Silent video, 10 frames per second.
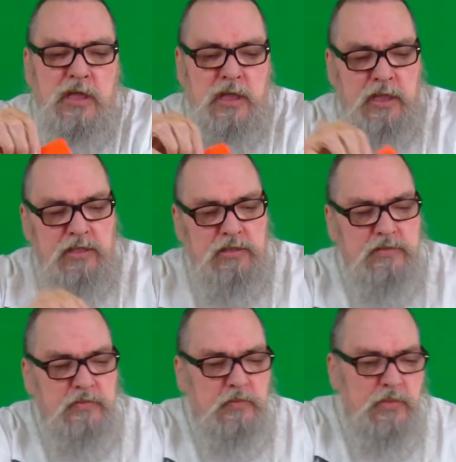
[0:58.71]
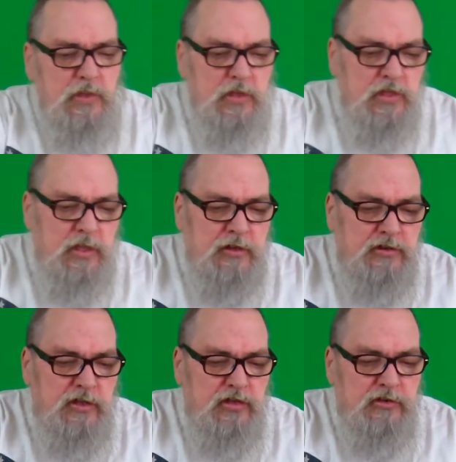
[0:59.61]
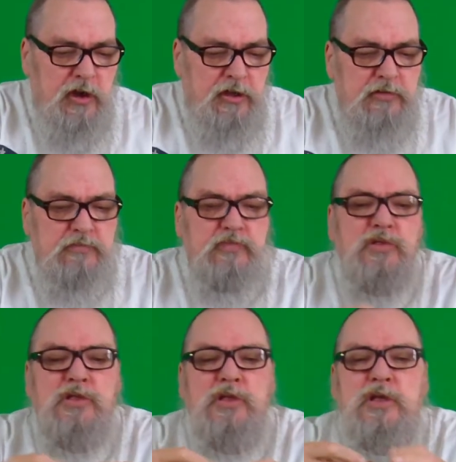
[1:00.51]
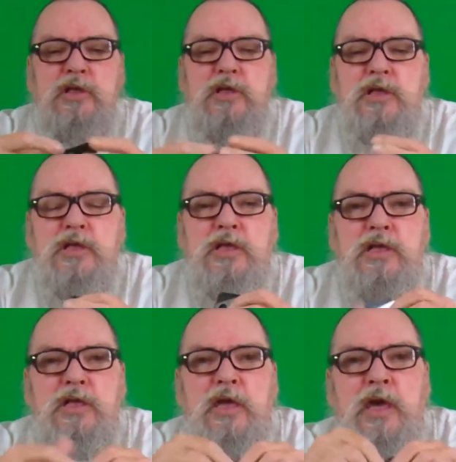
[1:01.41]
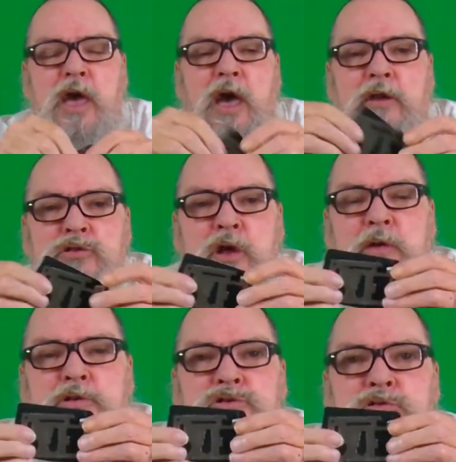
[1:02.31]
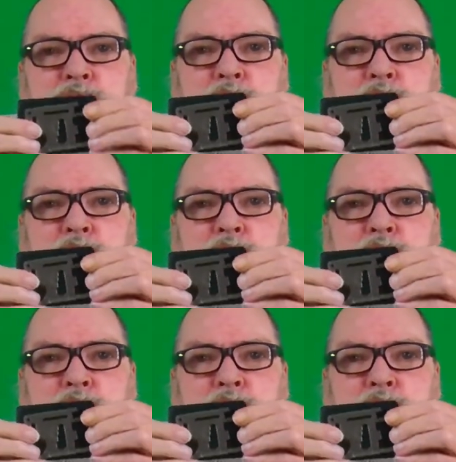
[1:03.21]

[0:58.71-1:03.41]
And then another item, I don't know how much